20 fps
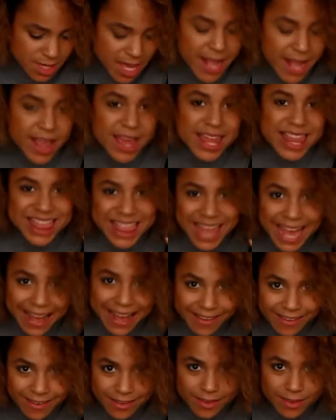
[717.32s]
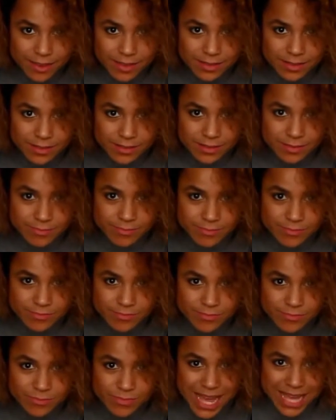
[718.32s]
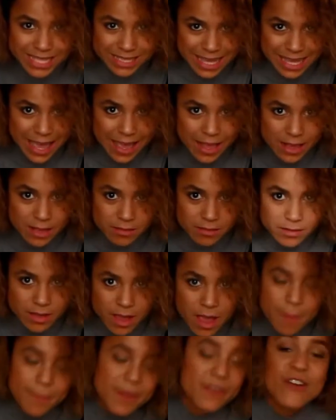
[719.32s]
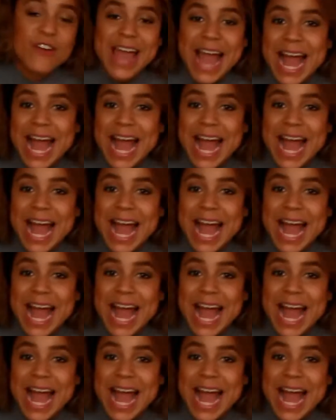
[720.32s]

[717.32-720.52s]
and I think that's it. But if I